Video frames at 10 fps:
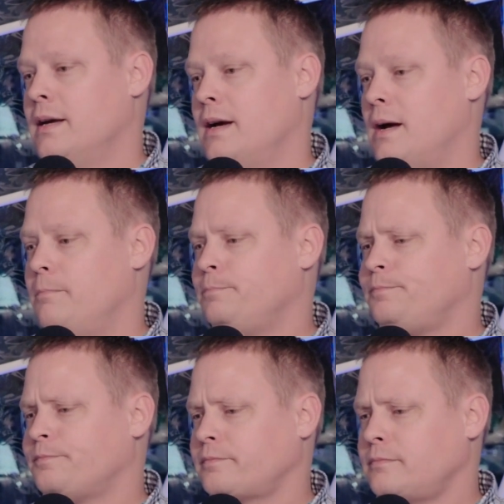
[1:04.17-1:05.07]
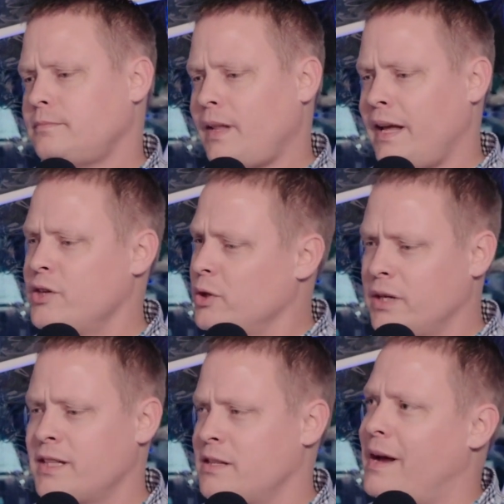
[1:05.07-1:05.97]
As you
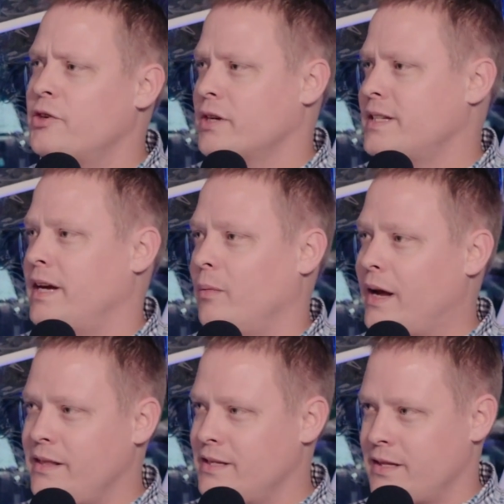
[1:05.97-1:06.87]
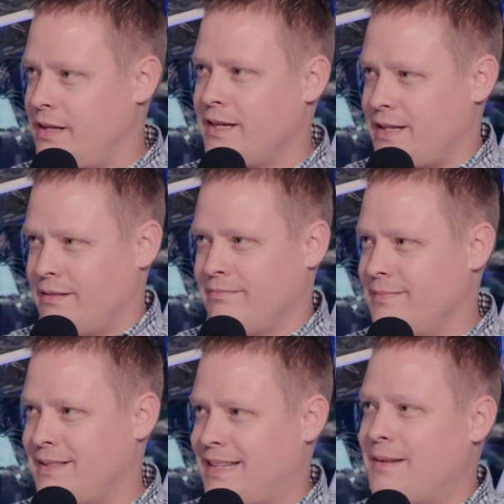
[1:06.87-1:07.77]
look at the metrics in it, right, these are things that
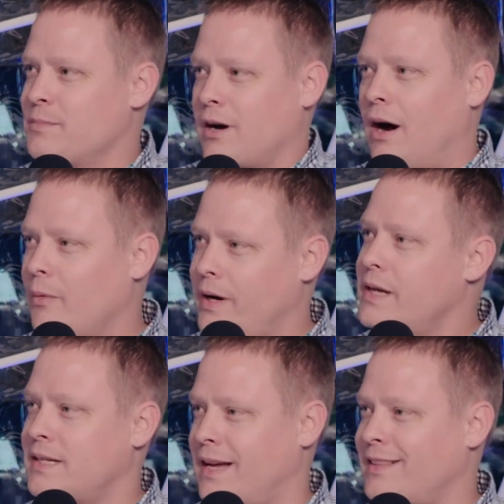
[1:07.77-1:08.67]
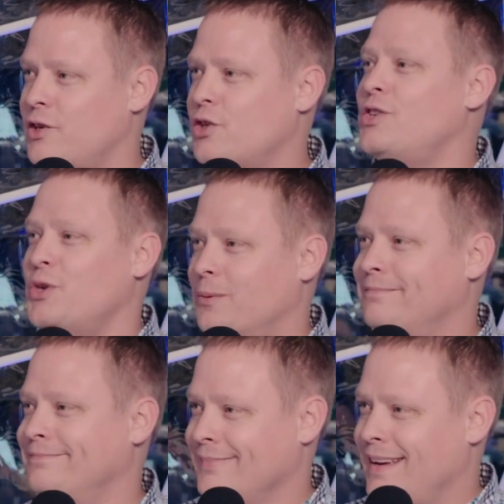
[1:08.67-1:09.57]
teams are already saying they should do.
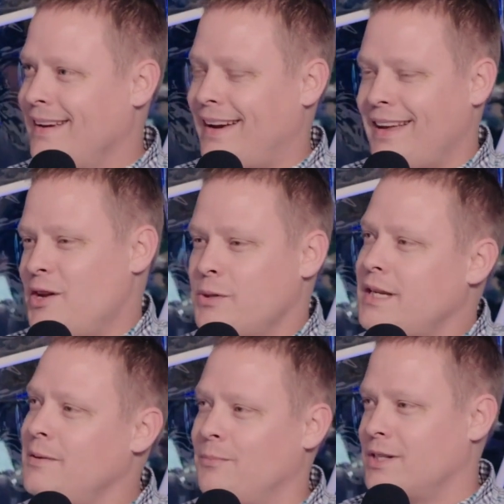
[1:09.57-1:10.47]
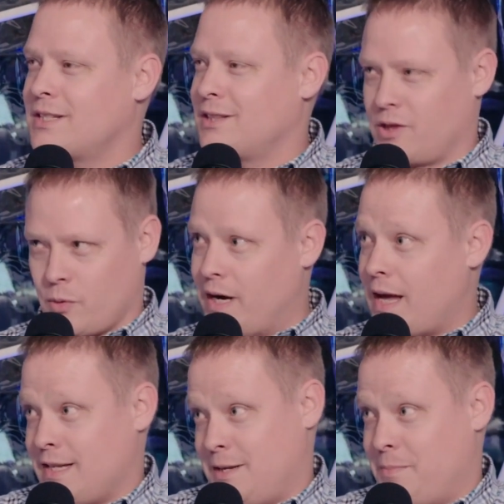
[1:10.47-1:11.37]
No team wants 3
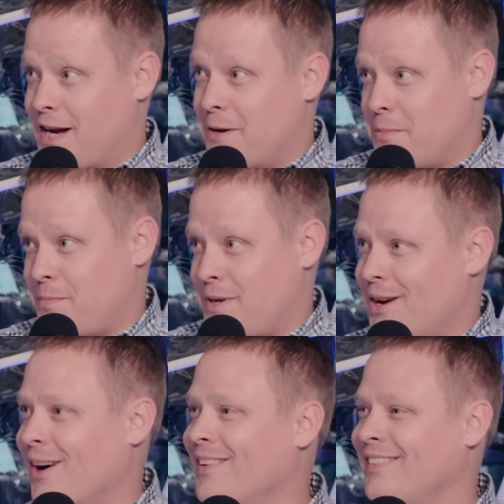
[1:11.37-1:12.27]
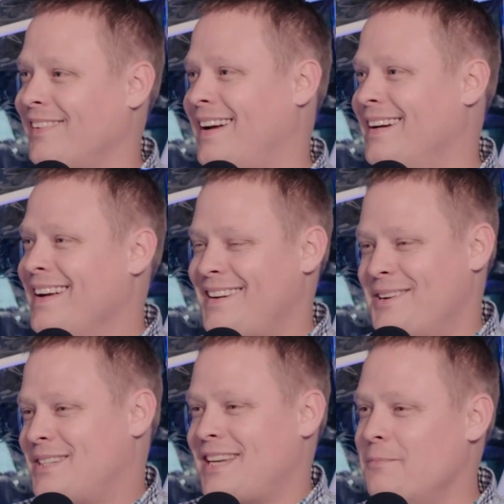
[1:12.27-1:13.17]
days to pick up a PR, right?
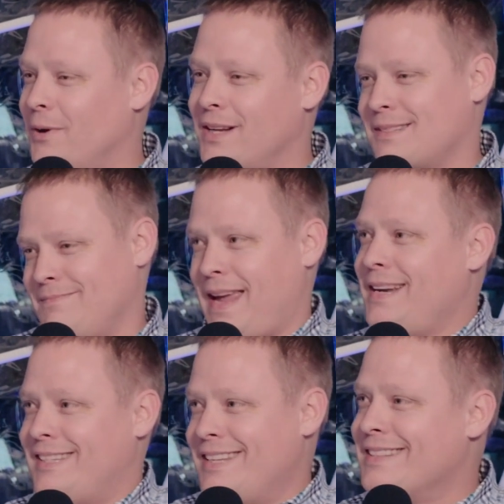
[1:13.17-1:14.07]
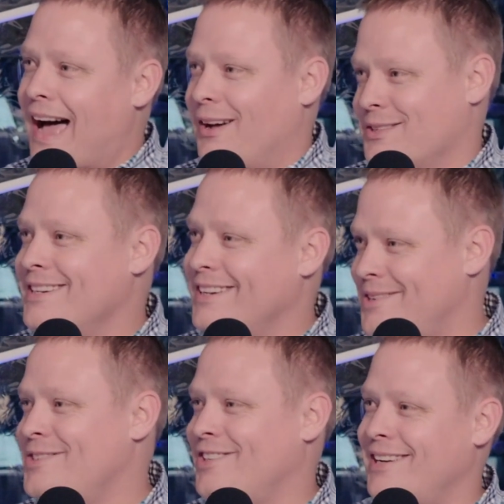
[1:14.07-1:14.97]
No team wants 18,000
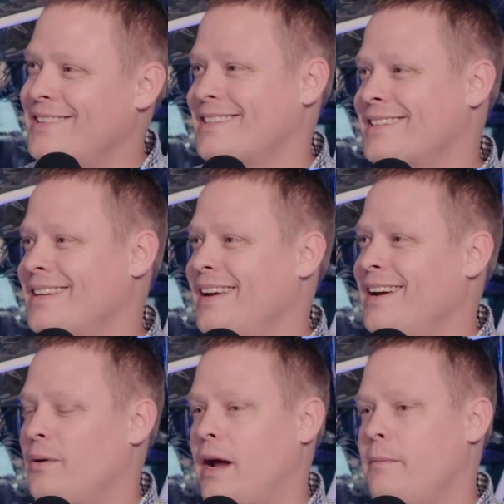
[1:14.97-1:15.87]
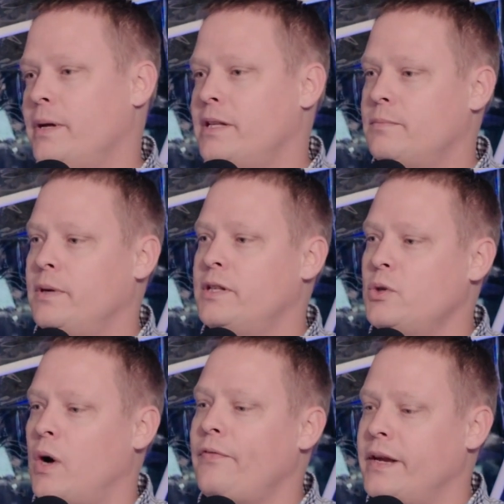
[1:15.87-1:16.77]
code changes, right? But
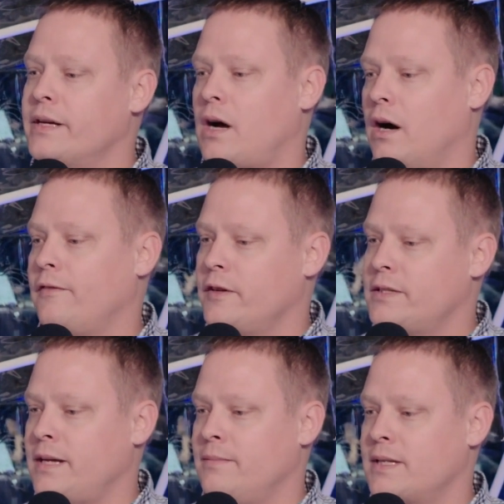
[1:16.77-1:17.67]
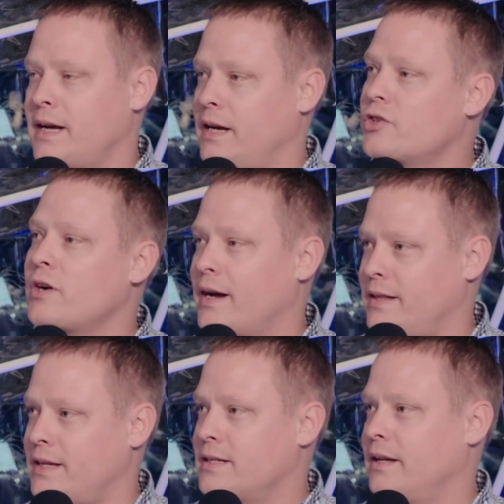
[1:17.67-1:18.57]
too often it's hard for teams to kind of track
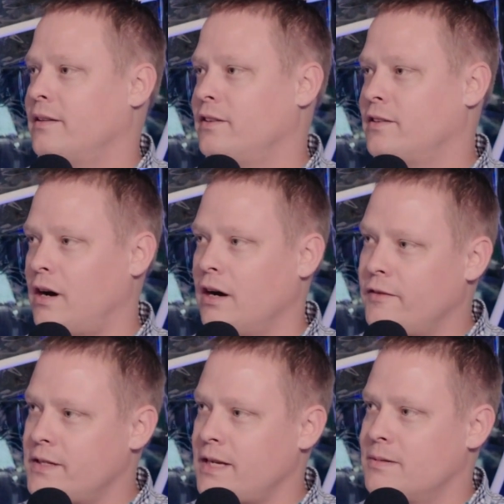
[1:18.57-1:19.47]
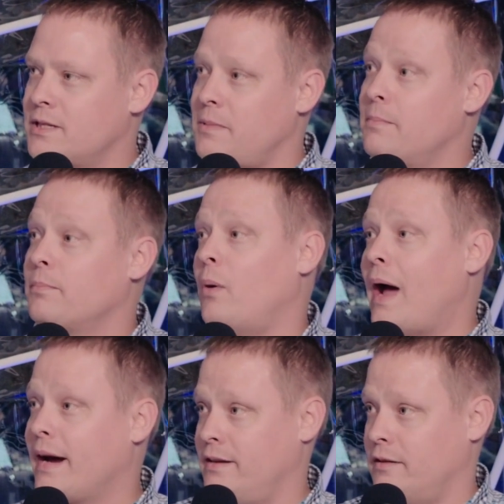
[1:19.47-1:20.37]
these things. It's hard for teams to be
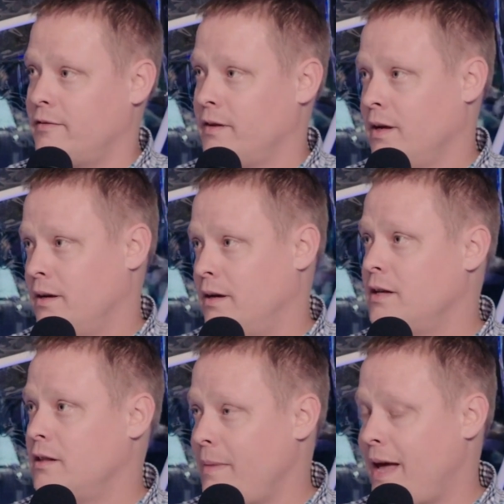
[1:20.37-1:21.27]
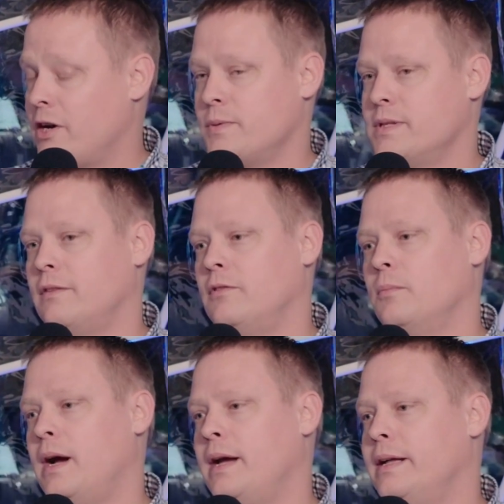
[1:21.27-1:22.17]
proactive in their management of
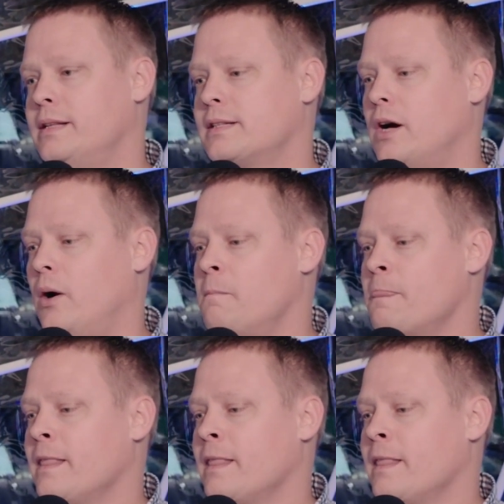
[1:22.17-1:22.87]
them, right? And so